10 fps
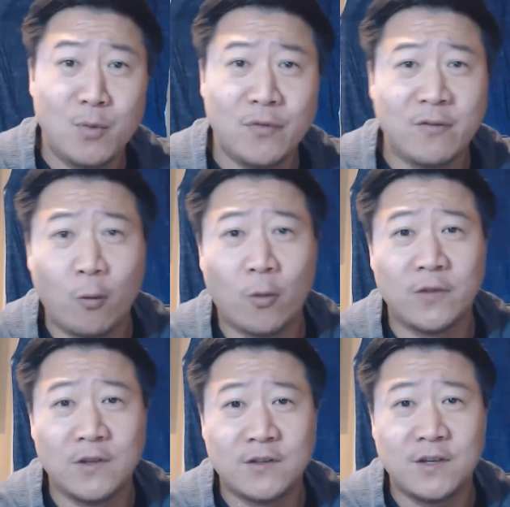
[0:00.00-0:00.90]
forward
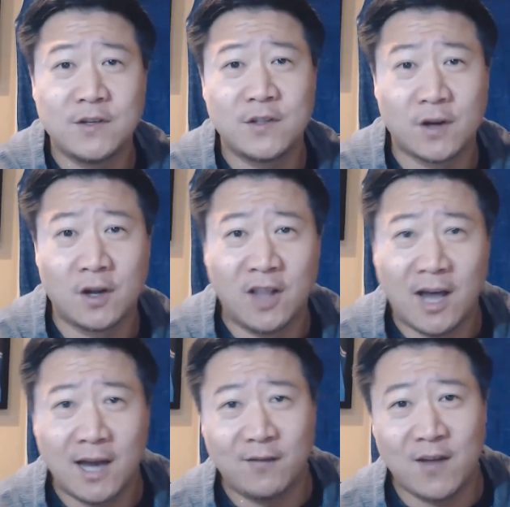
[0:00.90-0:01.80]
this season, there are a
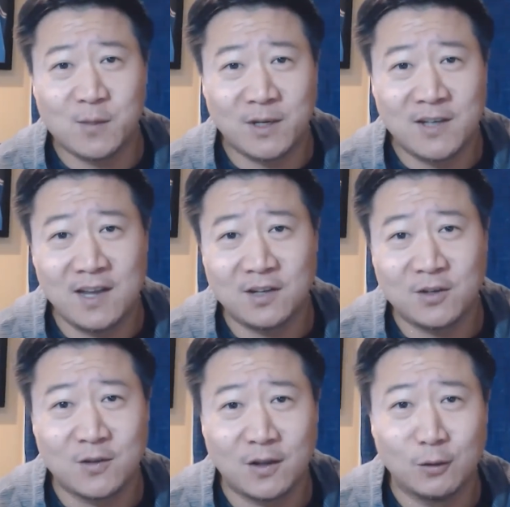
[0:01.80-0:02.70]
lot of
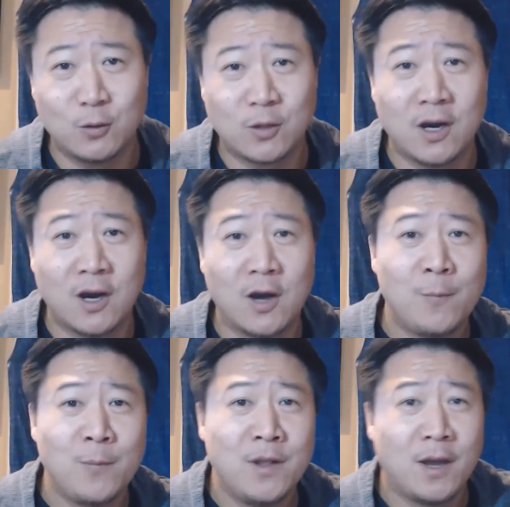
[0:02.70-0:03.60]
expectations on Luka.
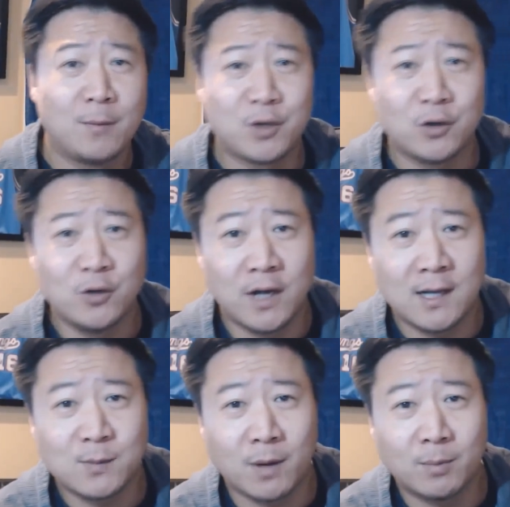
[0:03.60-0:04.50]
I'm sure you guys
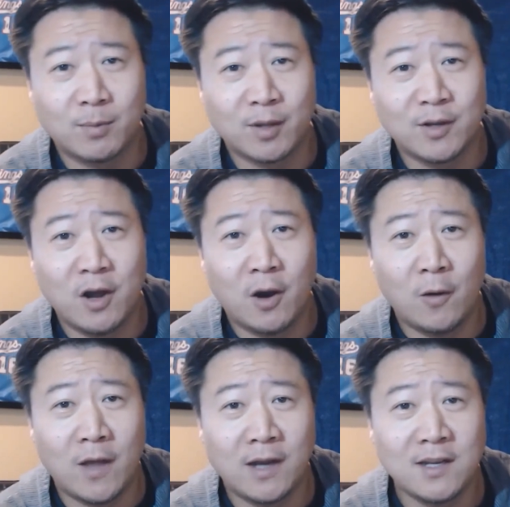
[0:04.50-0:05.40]
probably know
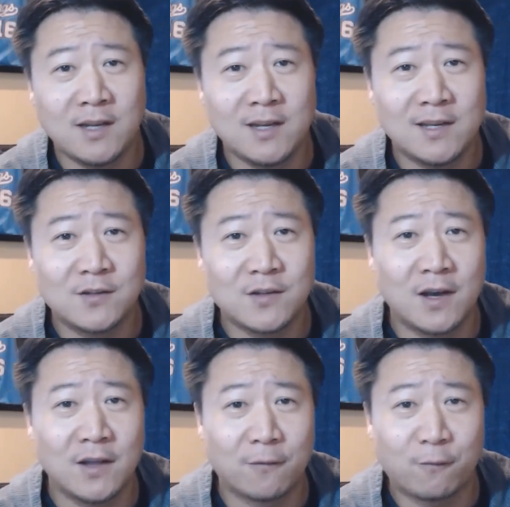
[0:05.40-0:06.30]
that he is
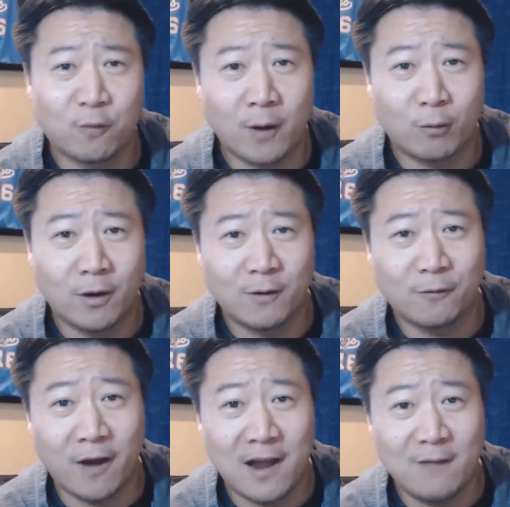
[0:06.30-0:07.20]
the front runner
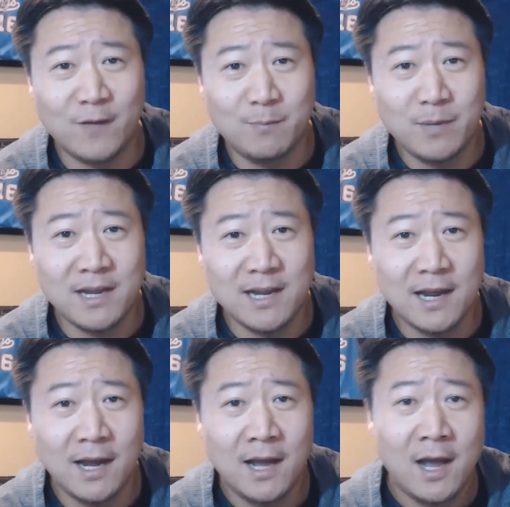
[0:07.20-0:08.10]
for MVP,
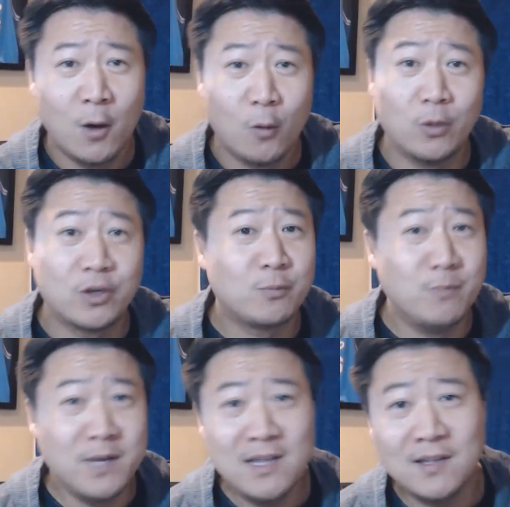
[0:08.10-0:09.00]
which
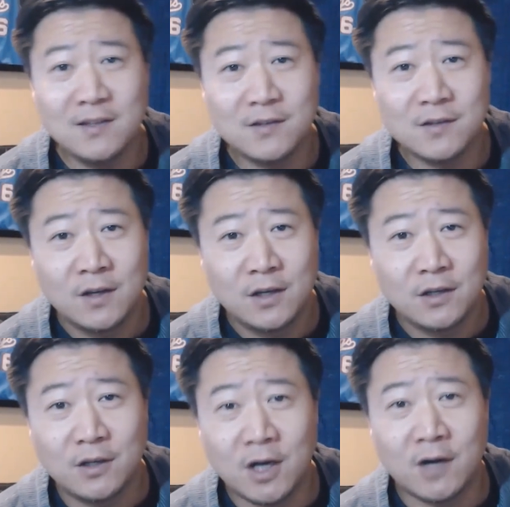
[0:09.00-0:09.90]
means,
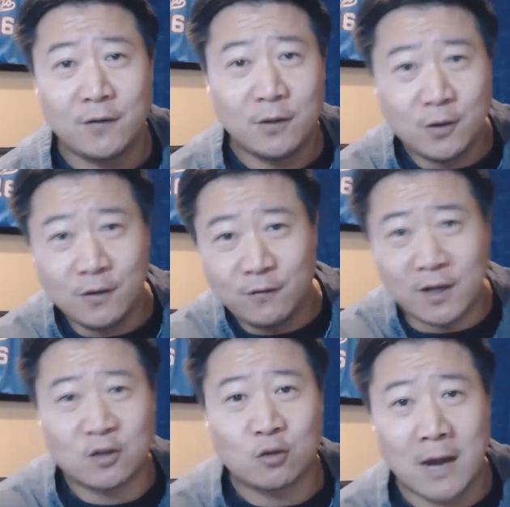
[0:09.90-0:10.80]
you know, if you
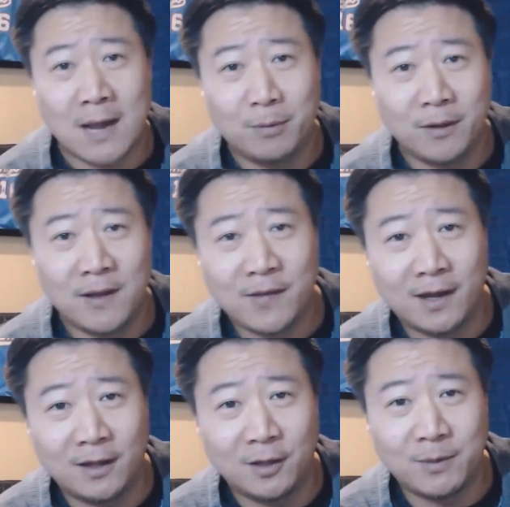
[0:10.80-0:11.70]
extrapolate that a
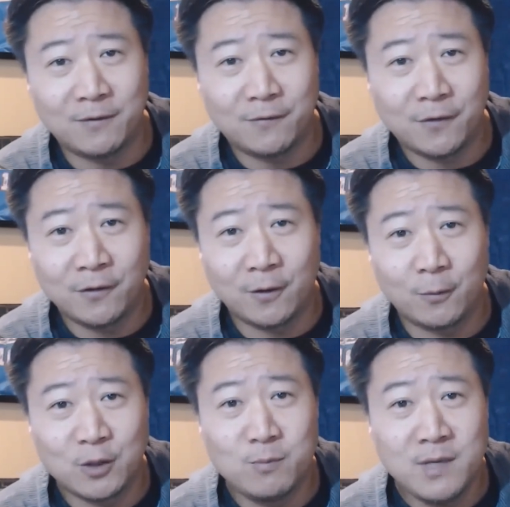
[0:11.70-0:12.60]
little bit further,
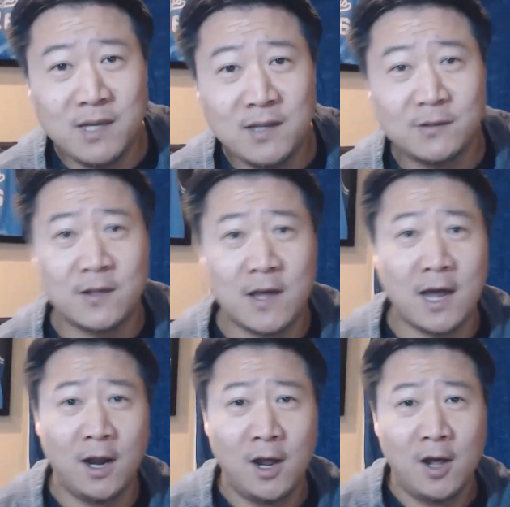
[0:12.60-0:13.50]
which means
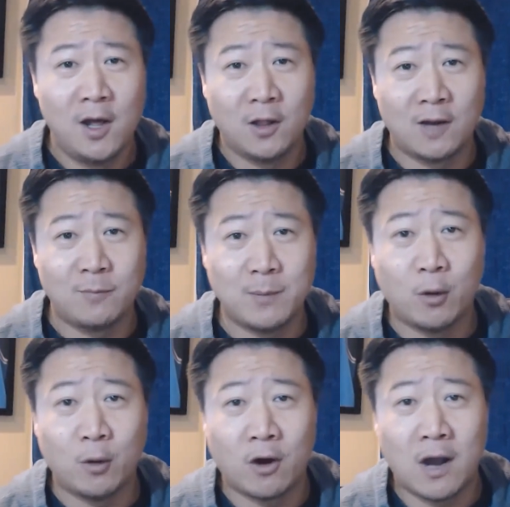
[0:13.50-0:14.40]
that a lot of people
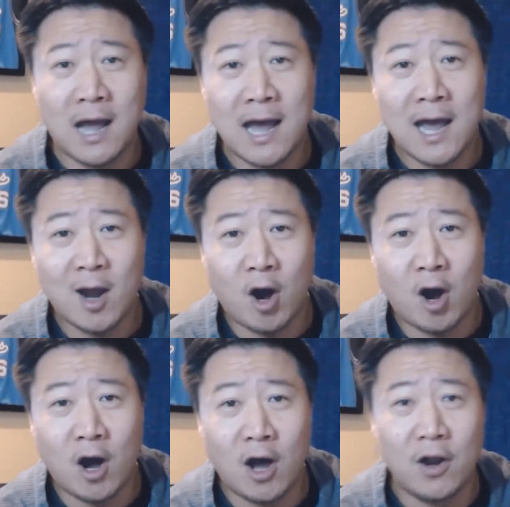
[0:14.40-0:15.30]
are high
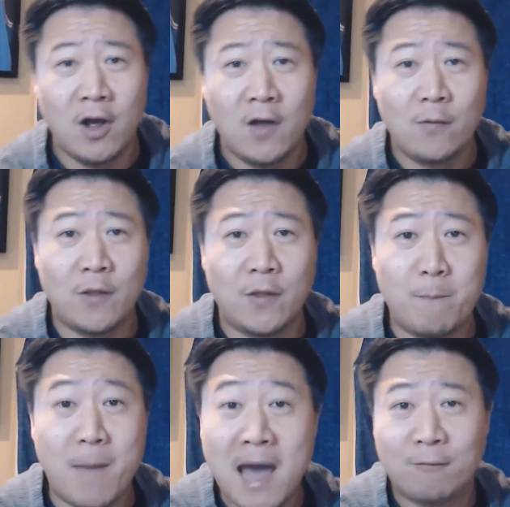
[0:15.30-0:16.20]
on the
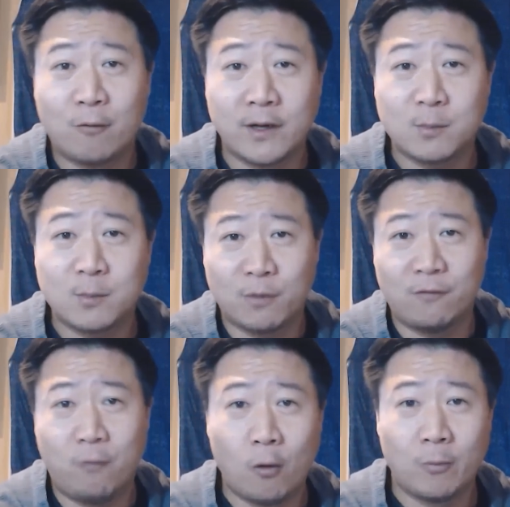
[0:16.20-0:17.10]
Mavericks'
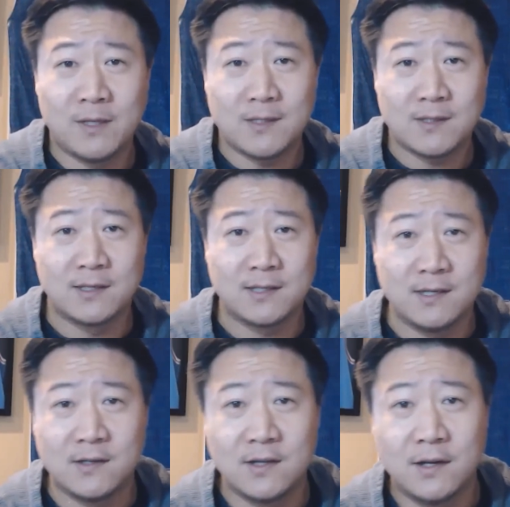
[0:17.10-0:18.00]
performance this
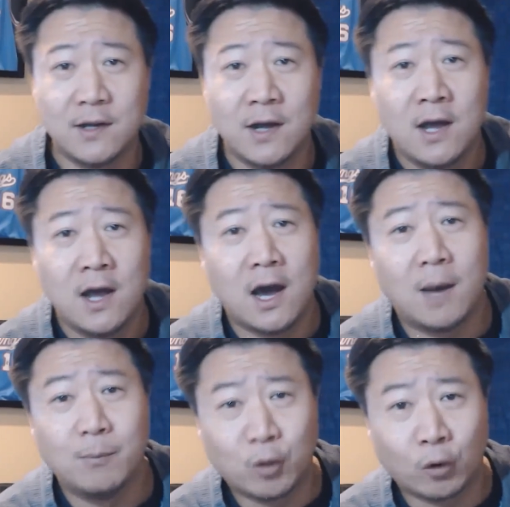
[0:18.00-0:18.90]
season
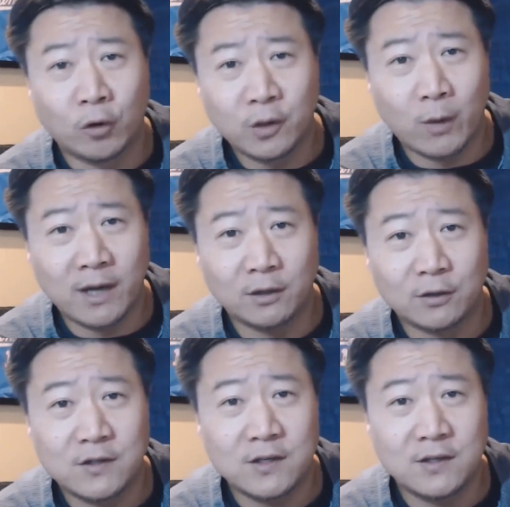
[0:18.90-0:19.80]
during the regular
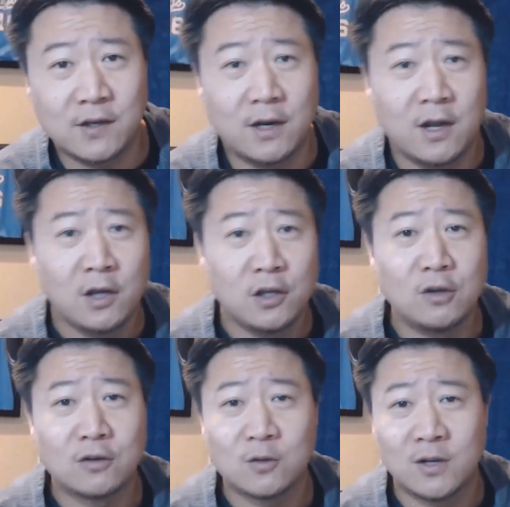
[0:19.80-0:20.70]
season.
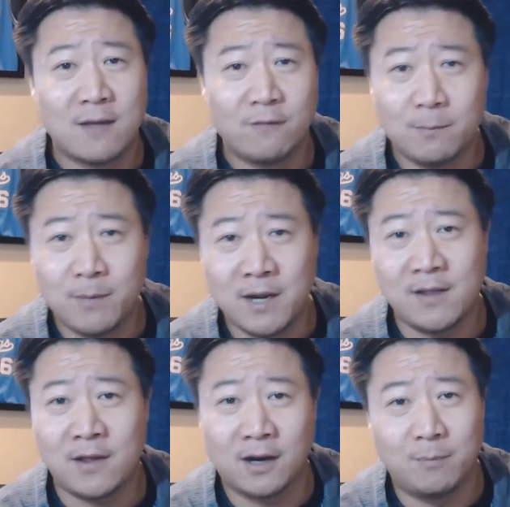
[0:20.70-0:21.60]
Usually in MVP,
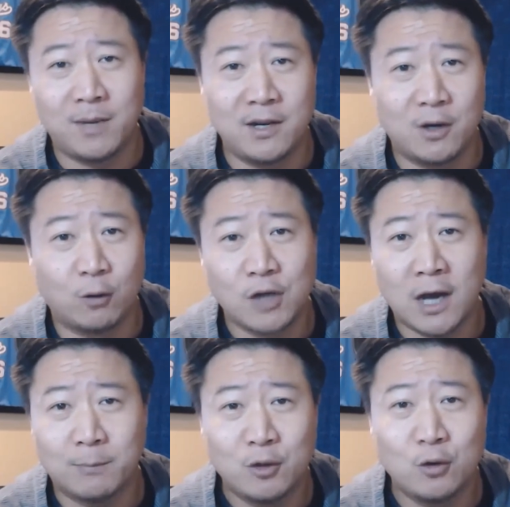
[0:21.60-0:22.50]
they're going to be, you know,
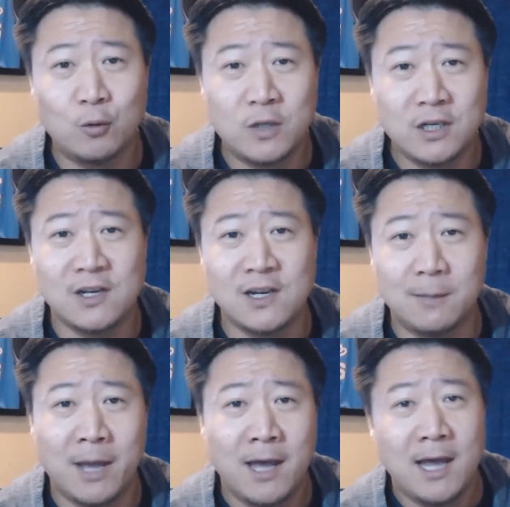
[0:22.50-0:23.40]
top 2
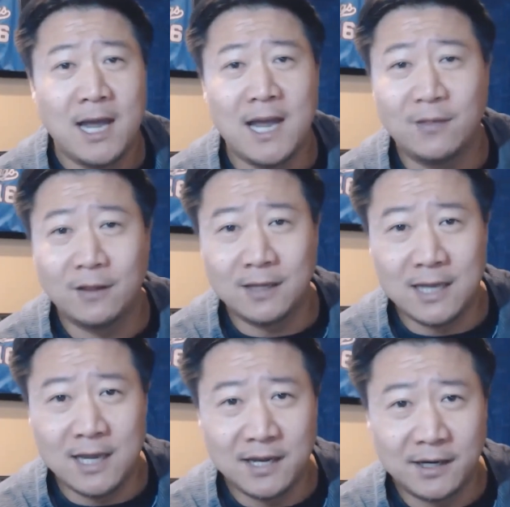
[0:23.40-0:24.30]
team in the league.